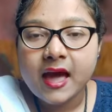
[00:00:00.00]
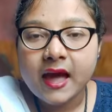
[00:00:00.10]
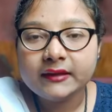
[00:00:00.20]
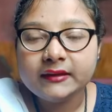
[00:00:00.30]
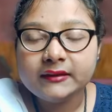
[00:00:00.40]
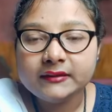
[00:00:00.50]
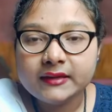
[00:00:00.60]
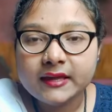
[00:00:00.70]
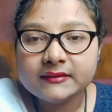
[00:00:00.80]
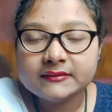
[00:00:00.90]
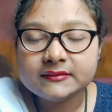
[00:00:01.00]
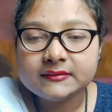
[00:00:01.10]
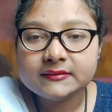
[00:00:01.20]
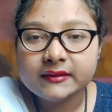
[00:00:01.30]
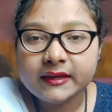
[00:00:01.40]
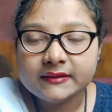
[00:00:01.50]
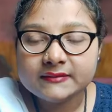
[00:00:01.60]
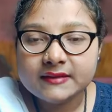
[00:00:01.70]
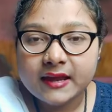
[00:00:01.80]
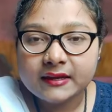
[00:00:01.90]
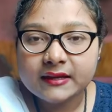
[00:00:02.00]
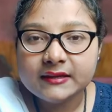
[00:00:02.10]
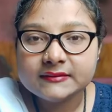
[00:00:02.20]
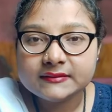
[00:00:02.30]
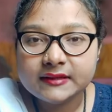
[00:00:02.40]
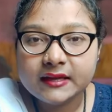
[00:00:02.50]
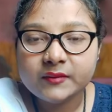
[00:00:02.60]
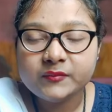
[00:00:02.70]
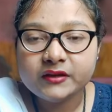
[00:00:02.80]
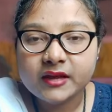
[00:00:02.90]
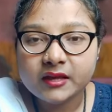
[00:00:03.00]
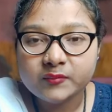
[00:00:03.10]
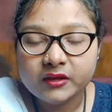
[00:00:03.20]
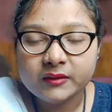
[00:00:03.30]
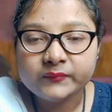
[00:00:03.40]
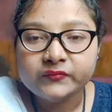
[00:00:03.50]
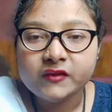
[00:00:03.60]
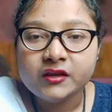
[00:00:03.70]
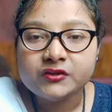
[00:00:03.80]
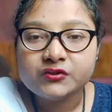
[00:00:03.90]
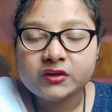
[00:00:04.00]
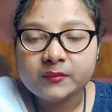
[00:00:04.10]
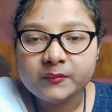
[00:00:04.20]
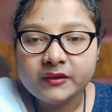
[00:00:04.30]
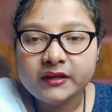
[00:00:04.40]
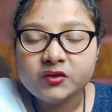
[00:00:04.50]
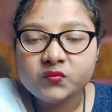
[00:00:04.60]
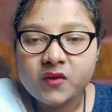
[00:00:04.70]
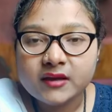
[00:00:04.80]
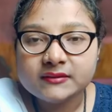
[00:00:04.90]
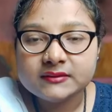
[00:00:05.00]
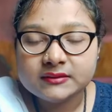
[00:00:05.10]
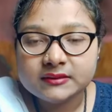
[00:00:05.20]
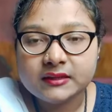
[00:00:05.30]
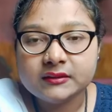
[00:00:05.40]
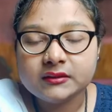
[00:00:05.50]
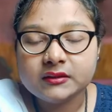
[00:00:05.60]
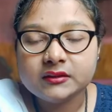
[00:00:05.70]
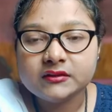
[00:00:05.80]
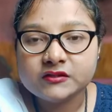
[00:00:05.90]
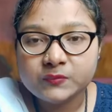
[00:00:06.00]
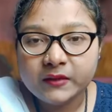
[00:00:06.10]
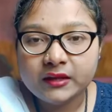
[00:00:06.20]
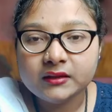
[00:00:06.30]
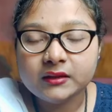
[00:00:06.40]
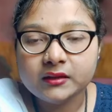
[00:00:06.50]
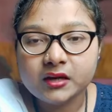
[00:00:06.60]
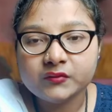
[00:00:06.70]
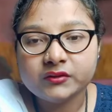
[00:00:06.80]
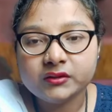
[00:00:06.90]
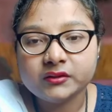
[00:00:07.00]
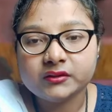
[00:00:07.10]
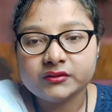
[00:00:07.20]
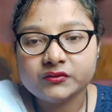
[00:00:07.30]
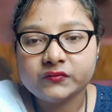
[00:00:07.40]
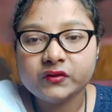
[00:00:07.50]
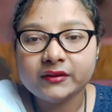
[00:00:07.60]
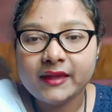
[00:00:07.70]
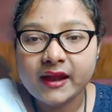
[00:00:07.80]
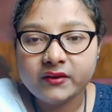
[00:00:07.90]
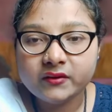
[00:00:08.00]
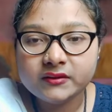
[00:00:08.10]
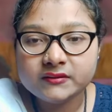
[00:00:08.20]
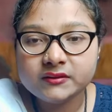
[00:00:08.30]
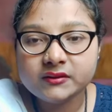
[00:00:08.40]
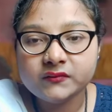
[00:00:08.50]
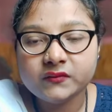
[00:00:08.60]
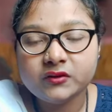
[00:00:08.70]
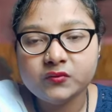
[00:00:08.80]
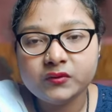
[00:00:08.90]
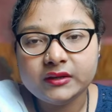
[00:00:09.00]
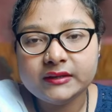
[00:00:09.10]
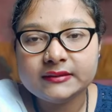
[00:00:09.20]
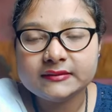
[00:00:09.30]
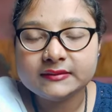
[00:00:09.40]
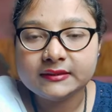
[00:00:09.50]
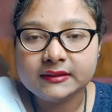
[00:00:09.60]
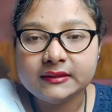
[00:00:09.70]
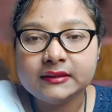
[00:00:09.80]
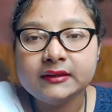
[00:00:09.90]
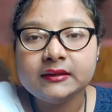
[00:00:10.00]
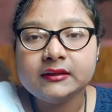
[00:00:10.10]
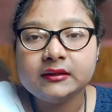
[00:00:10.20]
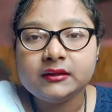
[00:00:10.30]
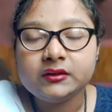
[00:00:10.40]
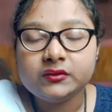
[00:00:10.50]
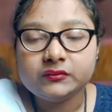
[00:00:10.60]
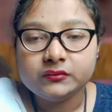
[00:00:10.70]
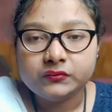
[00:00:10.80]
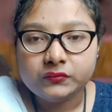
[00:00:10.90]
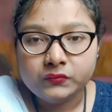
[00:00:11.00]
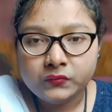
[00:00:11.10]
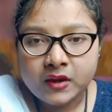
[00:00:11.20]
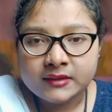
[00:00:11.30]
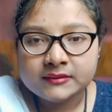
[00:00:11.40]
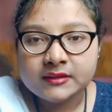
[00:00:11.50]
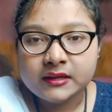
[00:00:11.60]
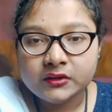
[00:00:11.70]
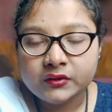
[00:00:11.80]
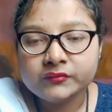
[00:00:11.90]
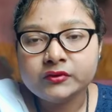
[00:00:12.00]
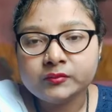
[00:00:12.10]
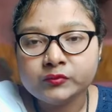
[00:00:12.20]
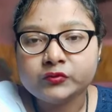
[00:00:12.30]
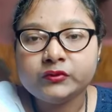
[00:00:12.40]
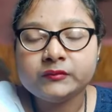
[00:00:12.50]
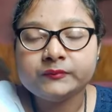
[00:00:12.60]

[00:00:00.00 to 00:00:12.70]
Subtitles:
and it takes the exactly same timing to complete one spin around the earth. So for that reason, we only see one side of the moon